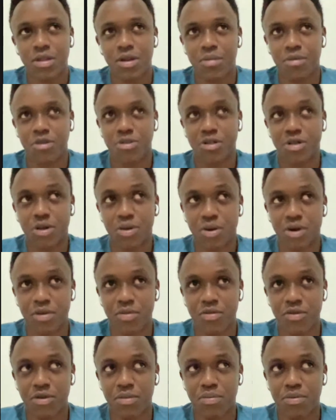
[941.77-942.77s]
They're mostly
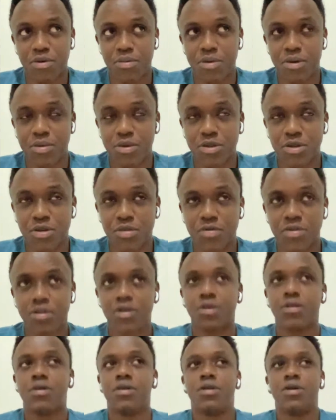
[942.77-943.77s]
looking for problem
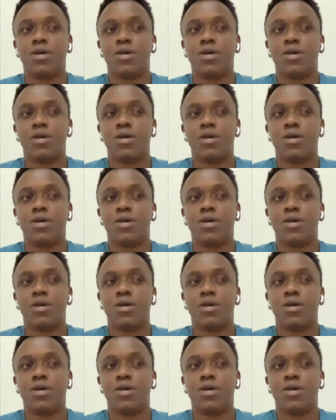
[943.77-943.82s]
solving.